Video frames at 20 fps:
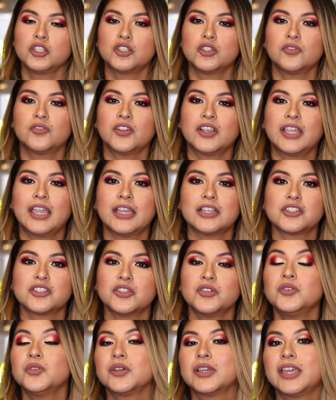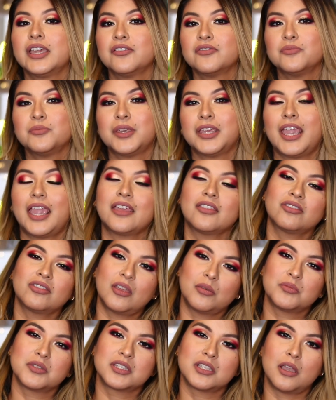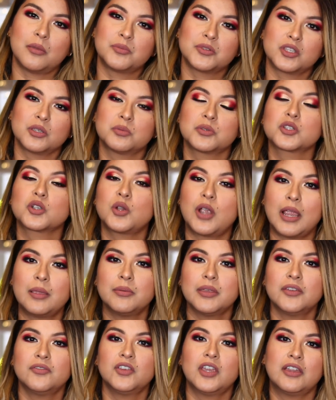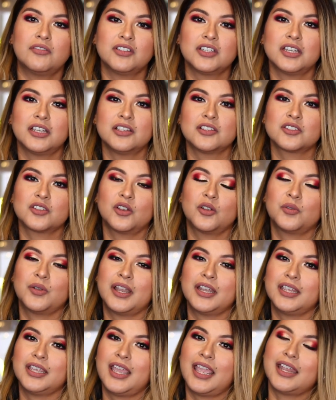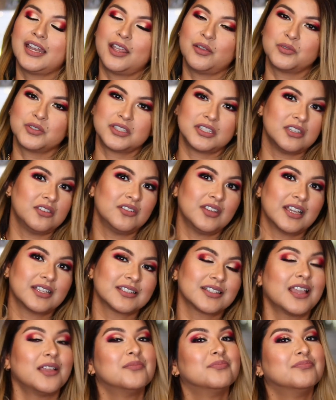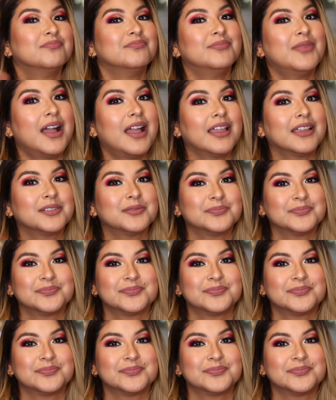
Don't forget to give me a thumbs up, subscribe if you haven't done so already, and I will see you next time. Bye.